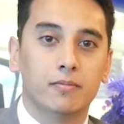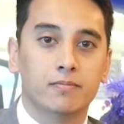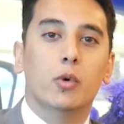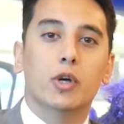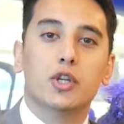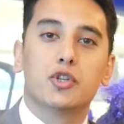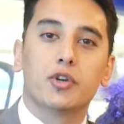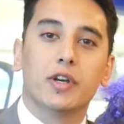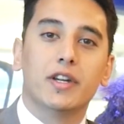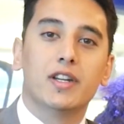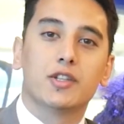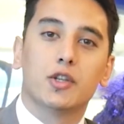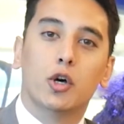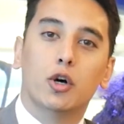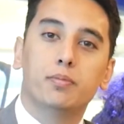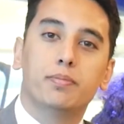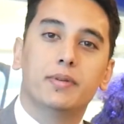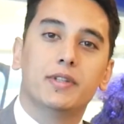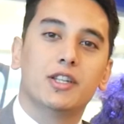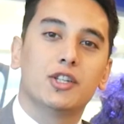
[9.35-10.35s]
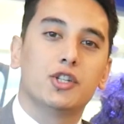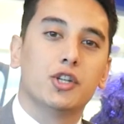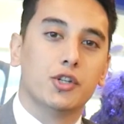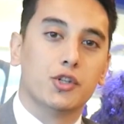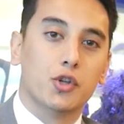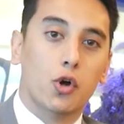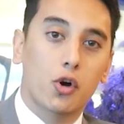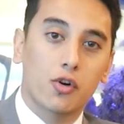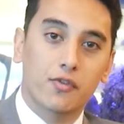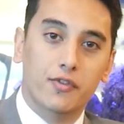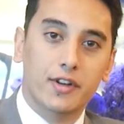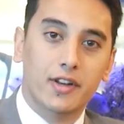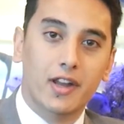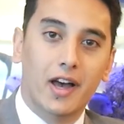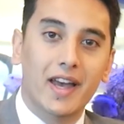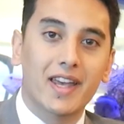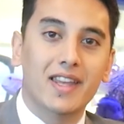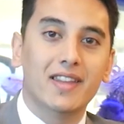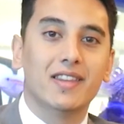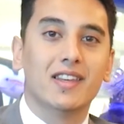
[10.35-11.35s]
When traders hold positions overnight,